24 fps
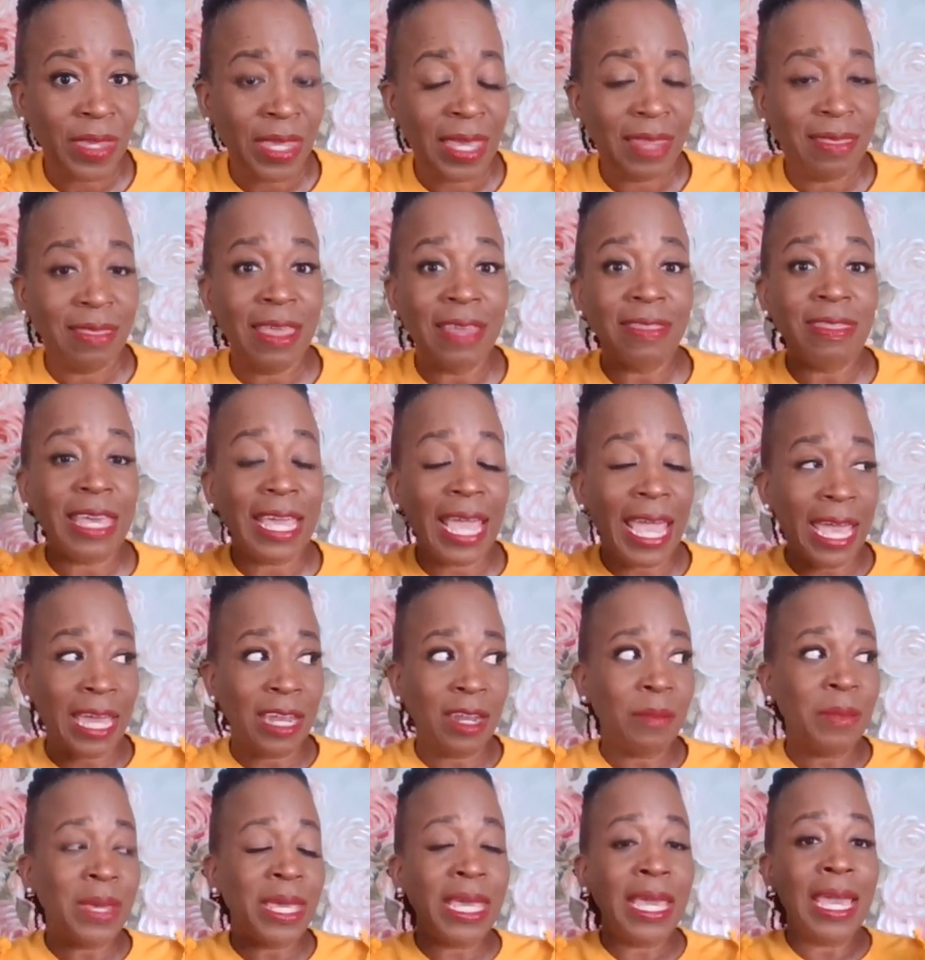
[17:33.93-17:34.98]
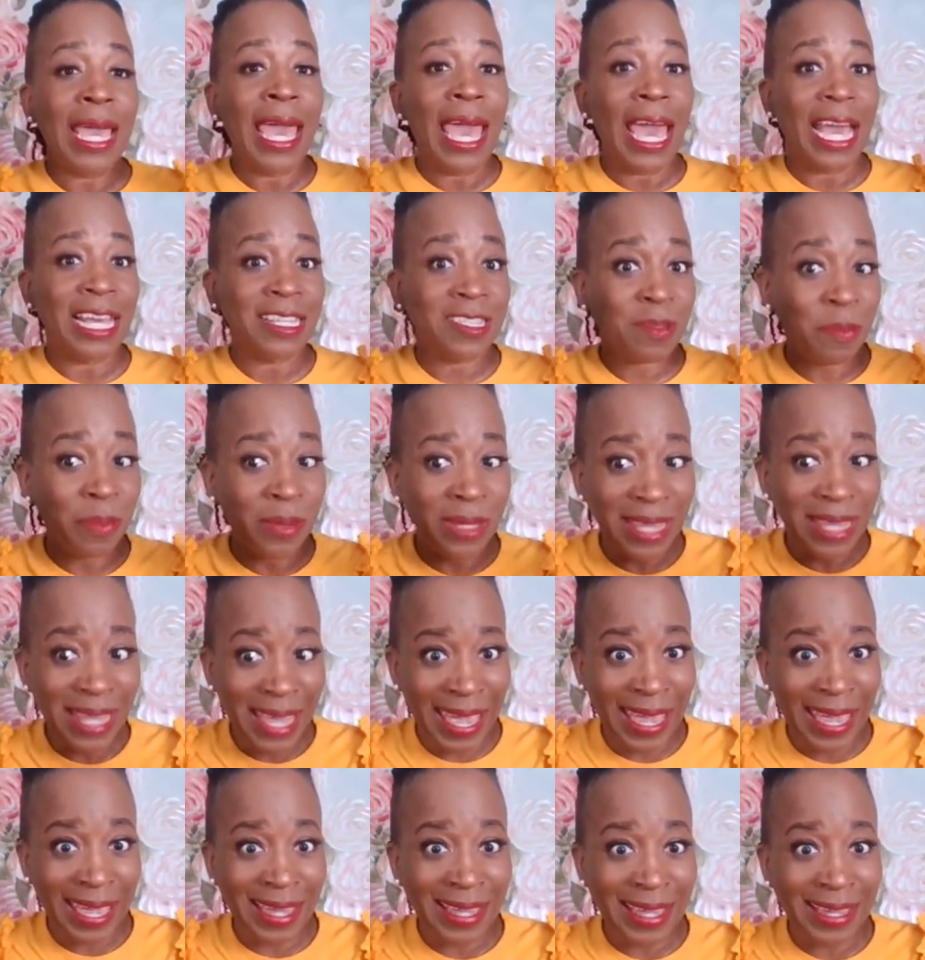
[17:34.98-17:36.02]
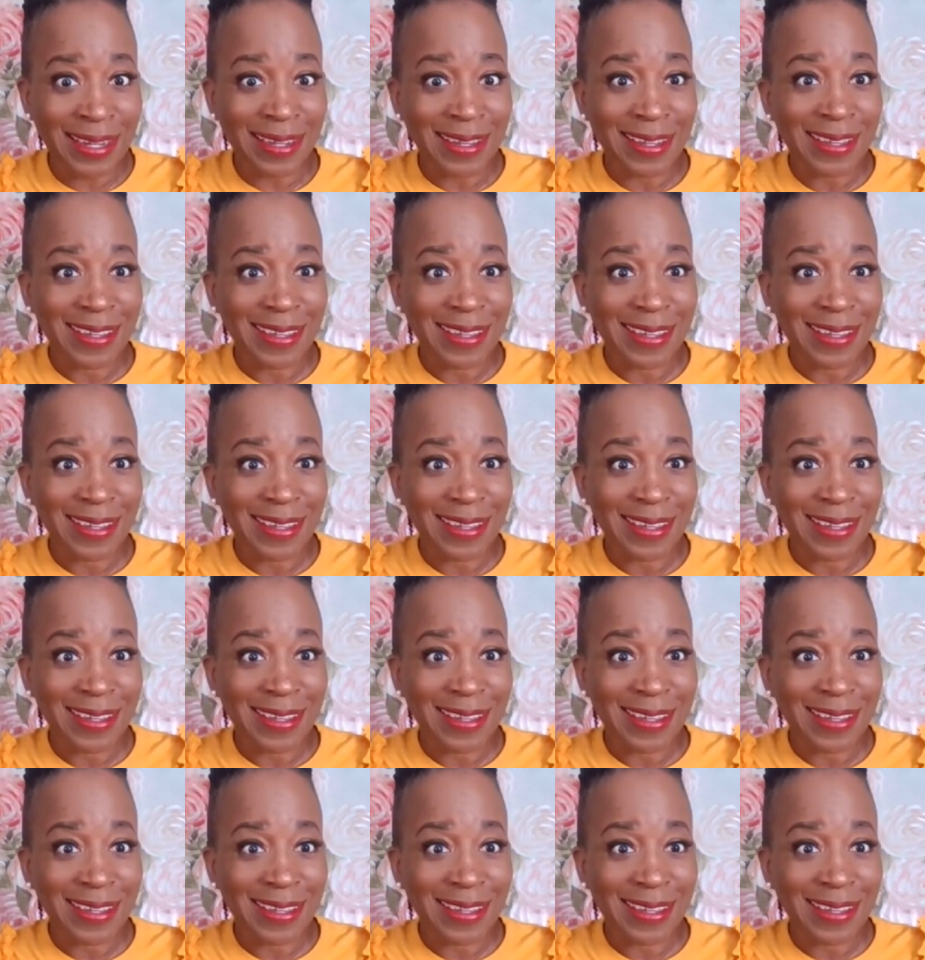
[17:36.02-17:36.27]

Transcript: that the enemy has played,